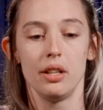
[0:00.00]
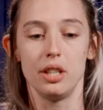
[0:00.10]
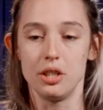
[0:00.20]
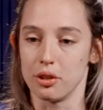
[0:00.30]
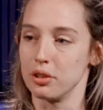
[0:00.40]

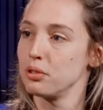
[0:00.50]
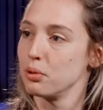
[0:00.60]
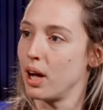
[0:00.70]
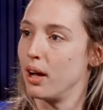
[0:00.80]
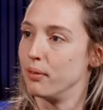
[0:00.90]
teachers who
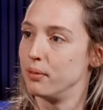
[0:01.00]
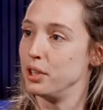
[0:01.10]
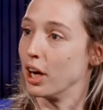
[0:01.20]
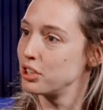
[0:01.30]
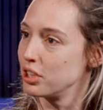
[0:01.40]
have
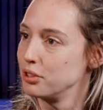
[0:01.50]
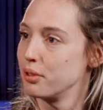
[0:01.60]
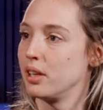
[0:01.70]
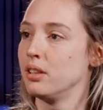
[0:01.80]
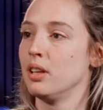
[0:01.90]
young
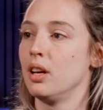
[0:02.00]
children,